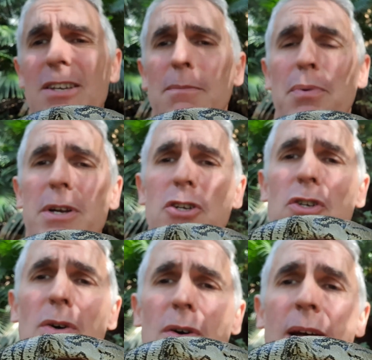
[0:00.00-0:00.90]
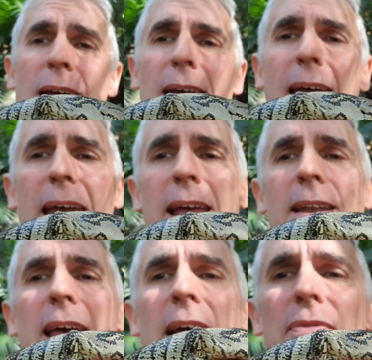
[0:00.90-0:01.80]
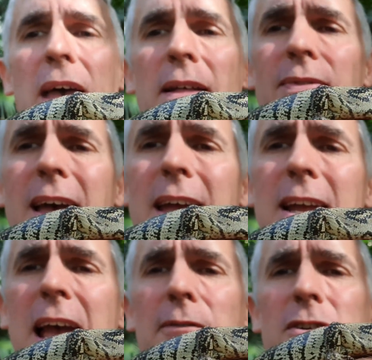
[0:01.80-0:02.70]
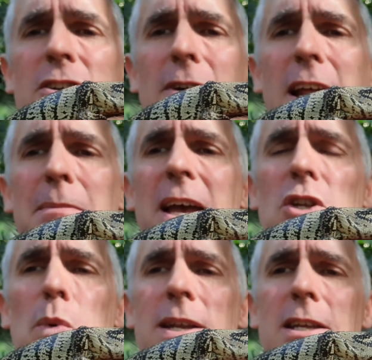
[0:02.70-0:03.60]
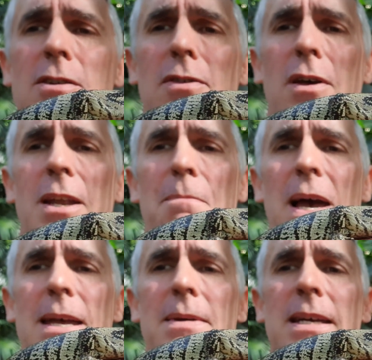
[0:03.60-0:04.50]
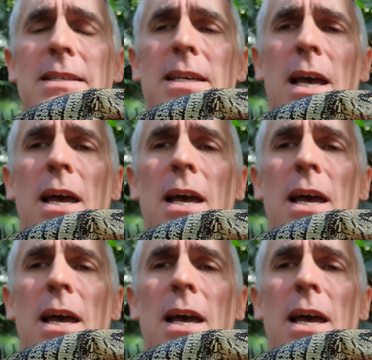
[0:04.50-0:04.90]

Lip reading: I'm pretty sure, and at that they average around about 20 to 30 babies.